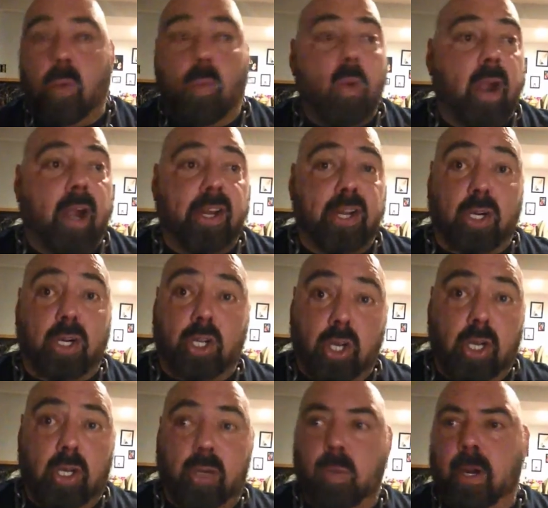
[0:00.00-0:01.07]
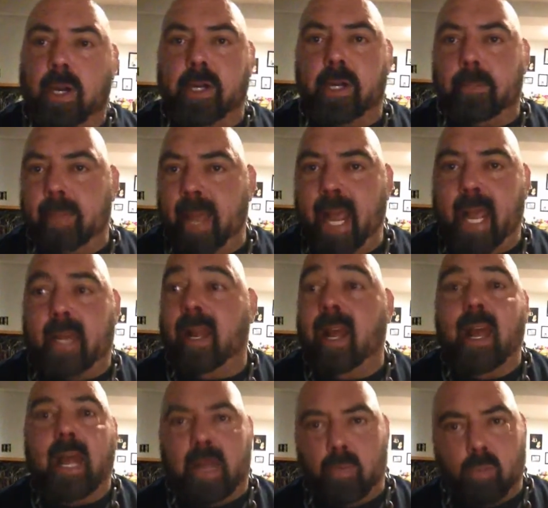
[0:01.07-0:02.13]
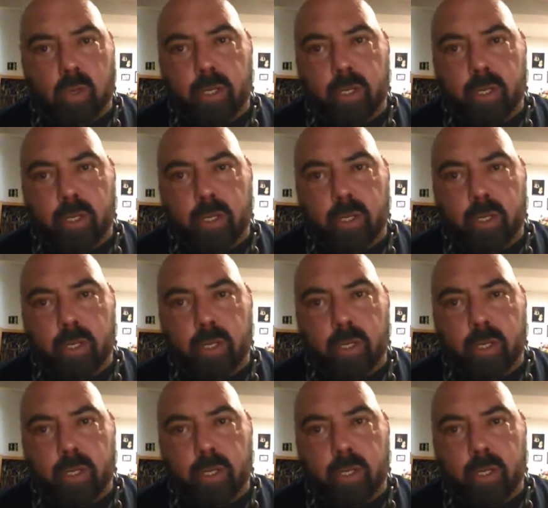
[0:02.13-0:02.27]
Where you're good, where you're bad. And